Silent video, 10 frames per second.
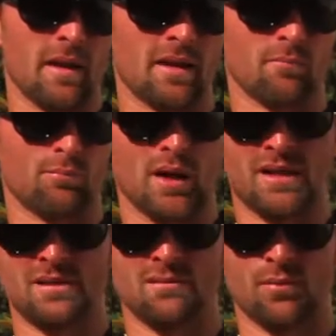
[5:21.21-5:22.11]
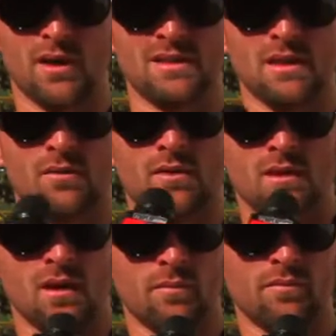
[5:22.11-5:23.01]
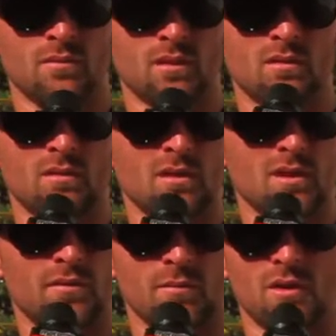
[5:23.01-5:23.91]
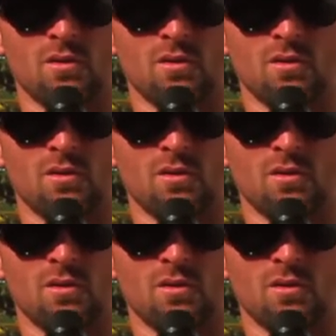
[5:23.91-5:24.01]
it breaks everything up from the